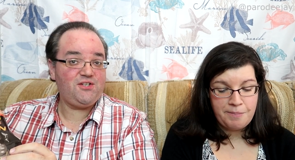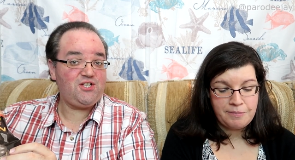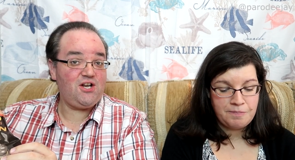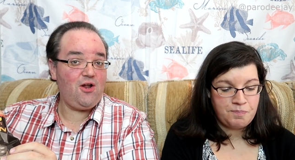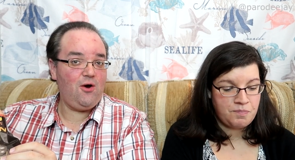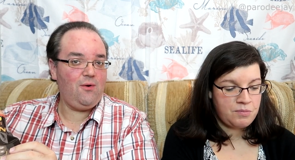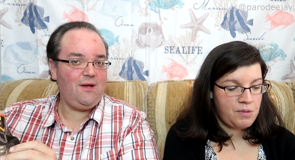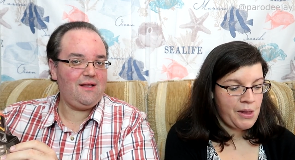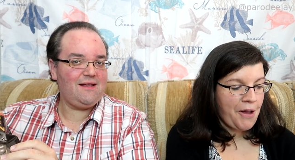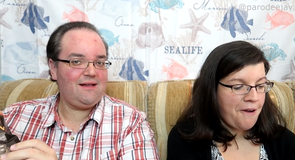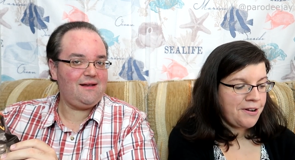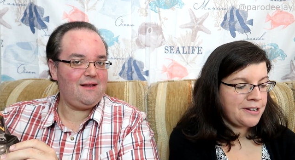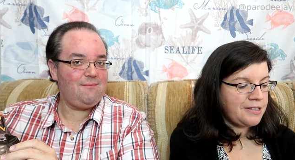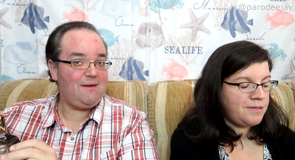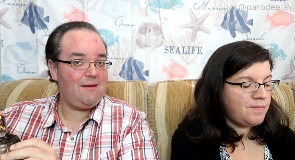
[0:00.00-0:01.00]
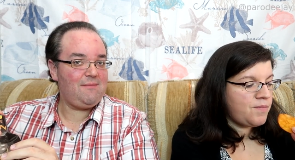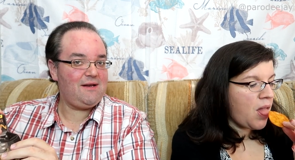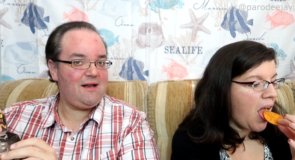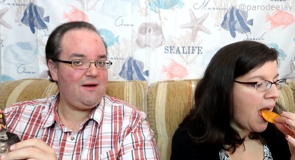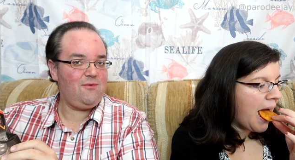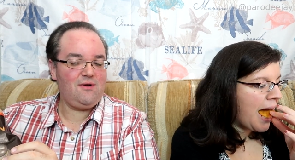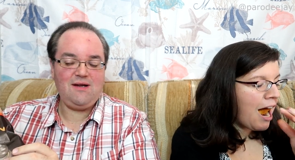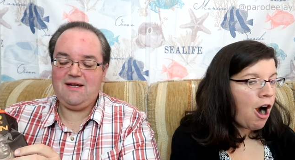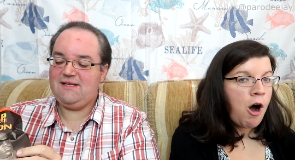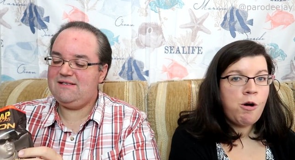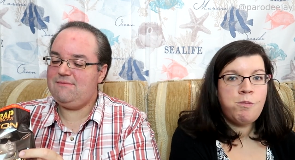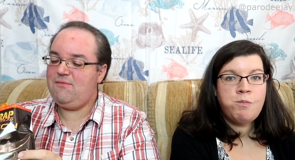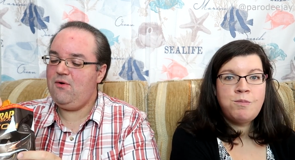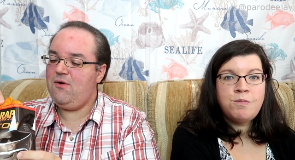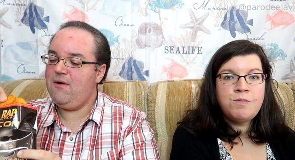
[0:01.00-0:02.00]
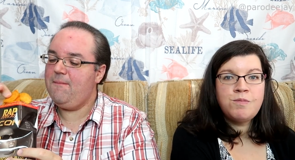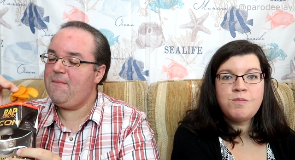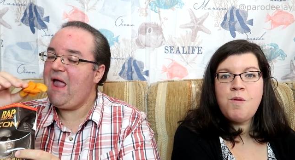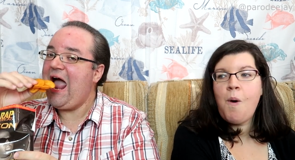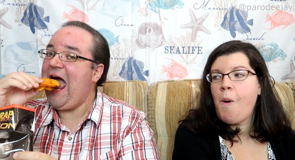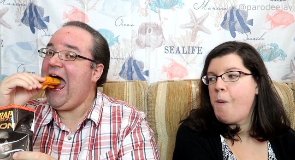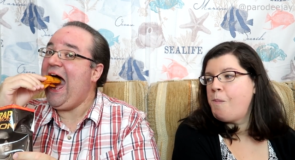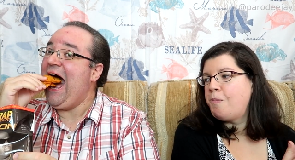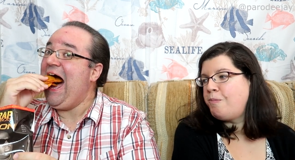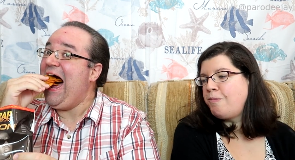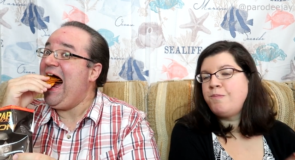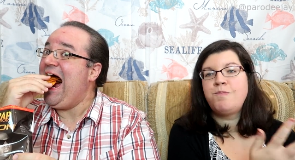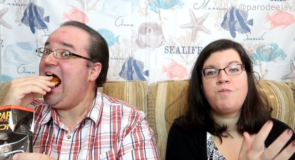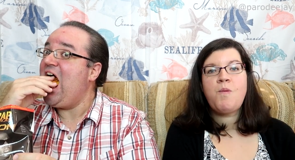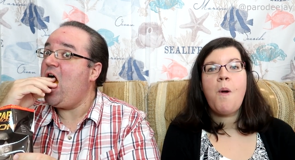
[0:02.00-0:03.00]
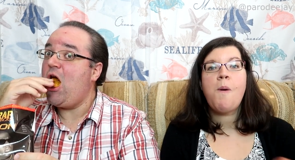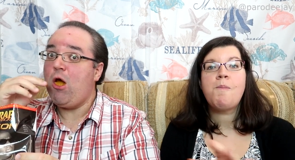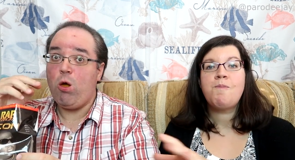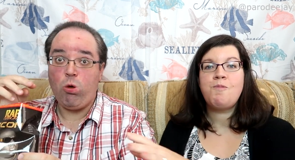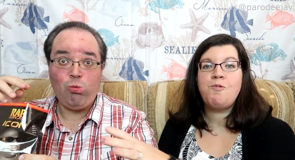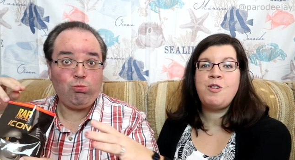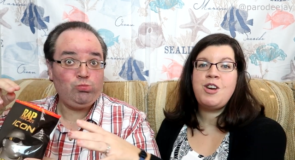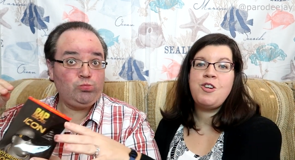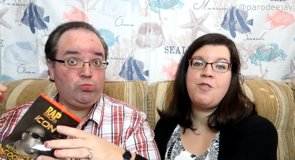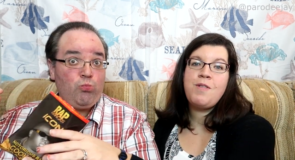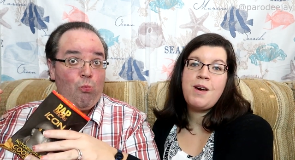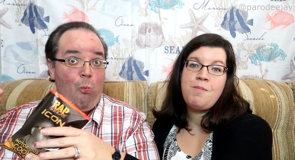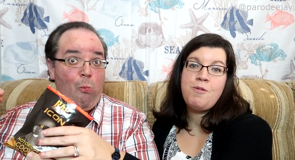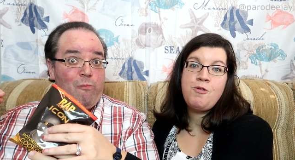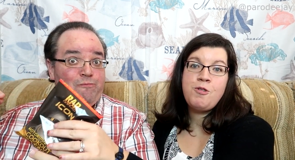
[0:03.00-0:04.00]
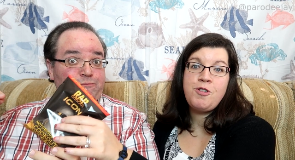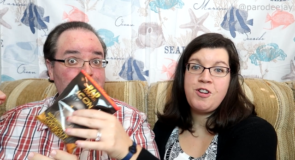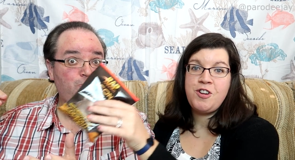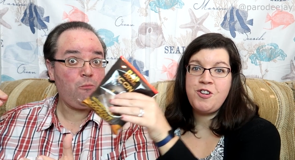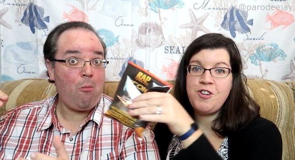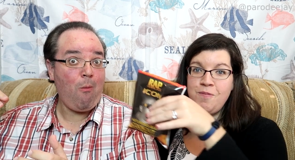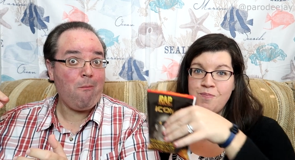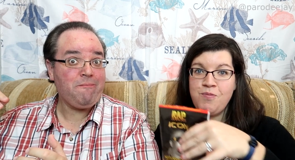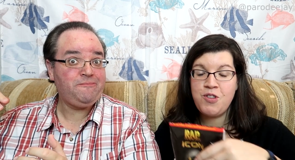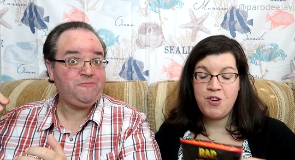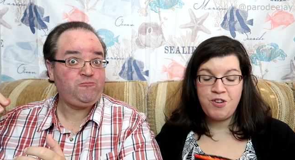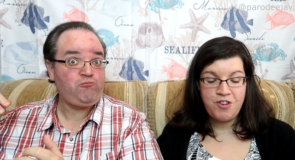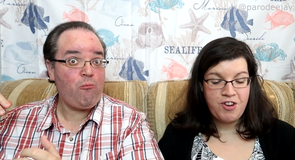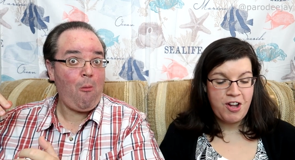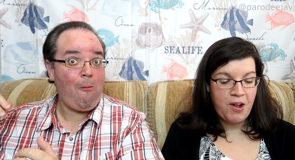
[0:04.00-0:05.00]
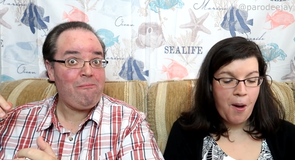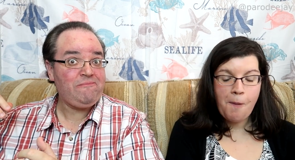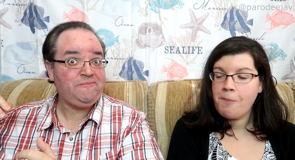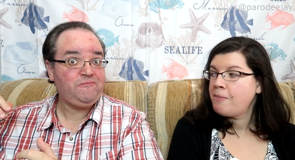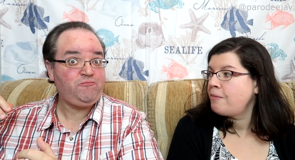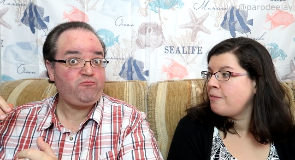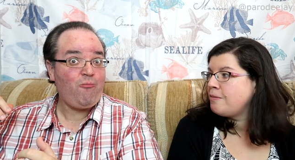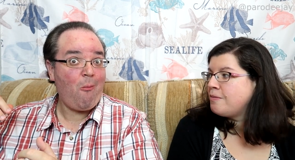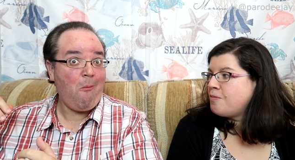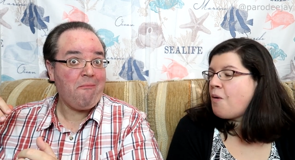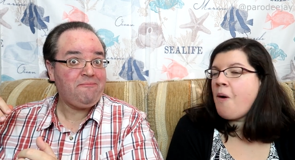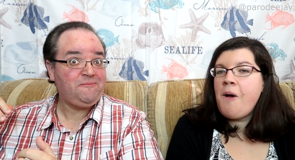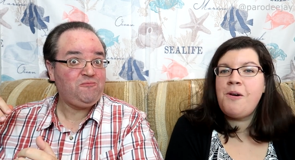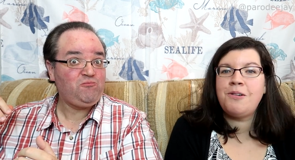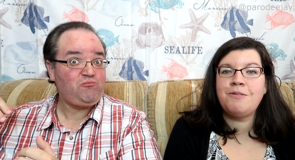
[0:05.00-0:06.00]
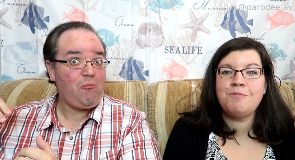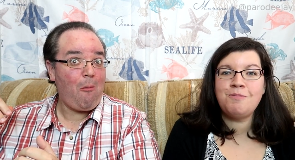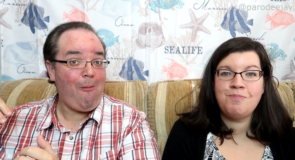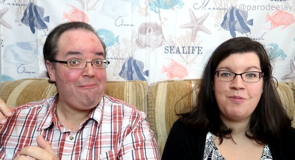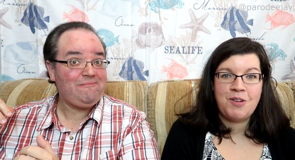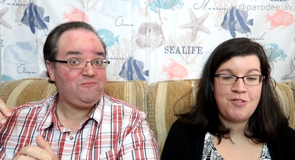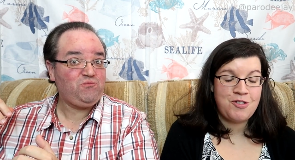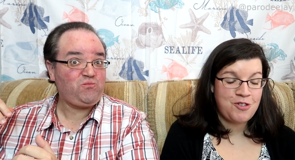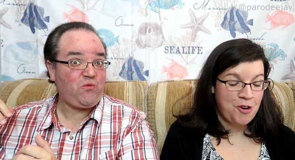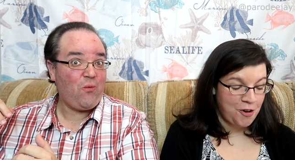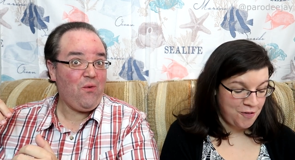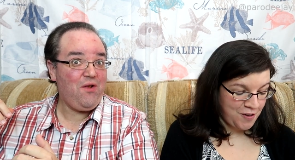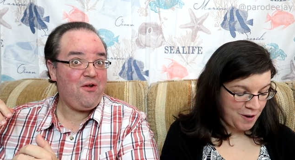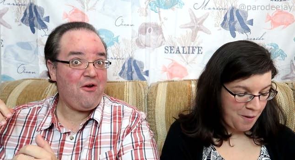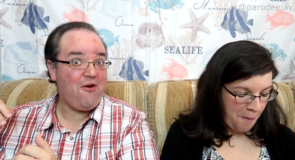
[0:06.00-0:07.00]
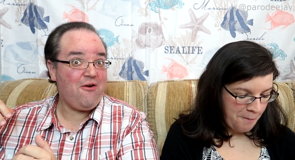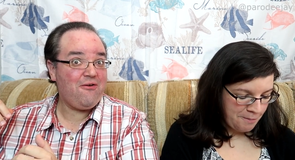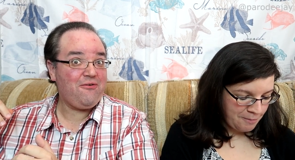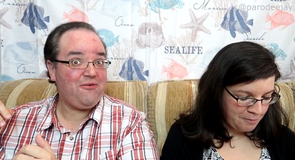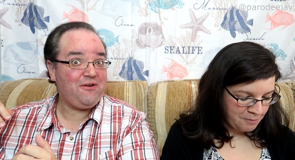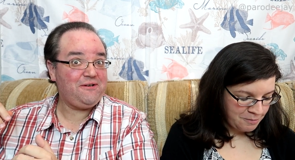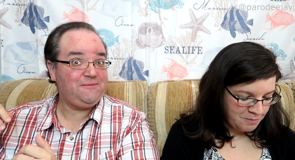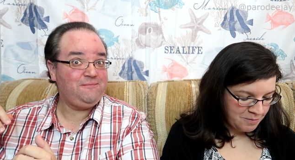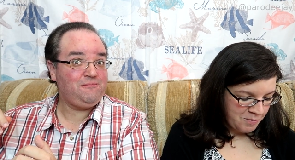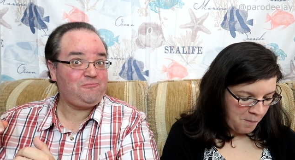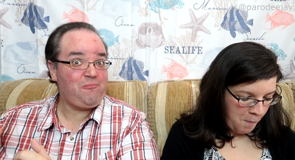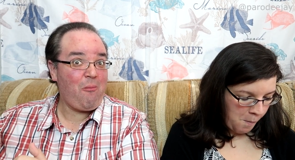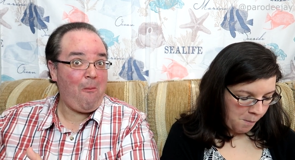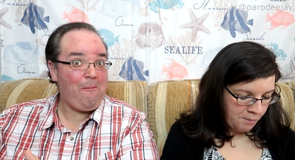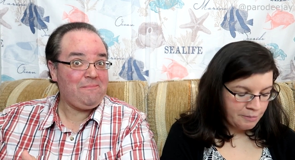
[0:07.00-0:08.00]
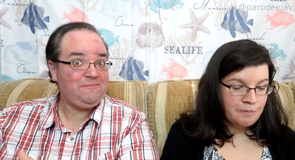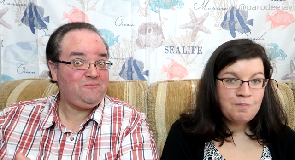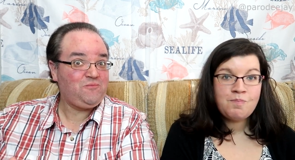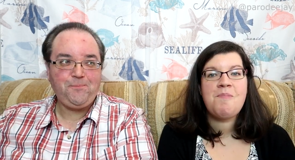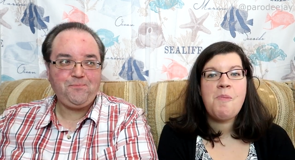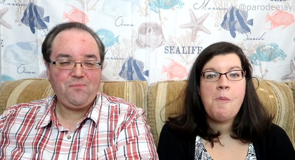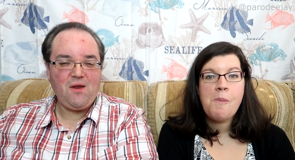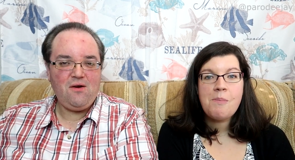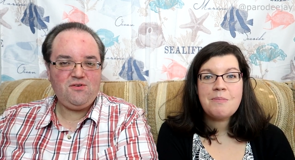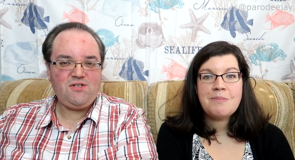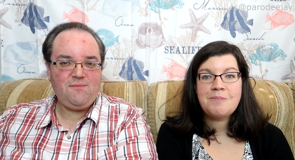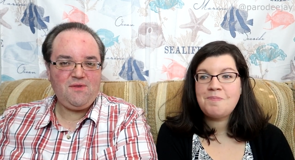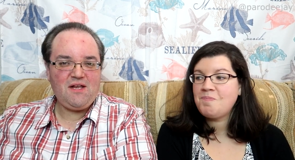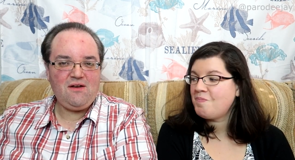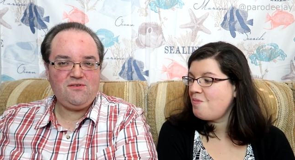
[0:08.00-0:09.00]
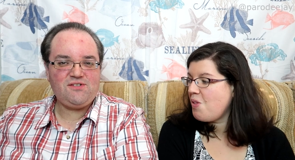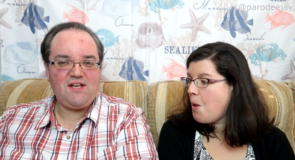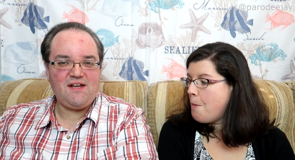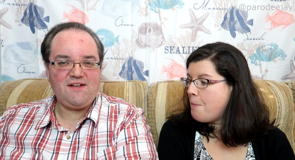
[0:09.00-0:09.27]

Speaker 1: But you know what? That doesn't make me not want to eat some more.
Speaker 2: We are right before dinner. You can tell
Speaker 1: starving. We're hungry. There's something else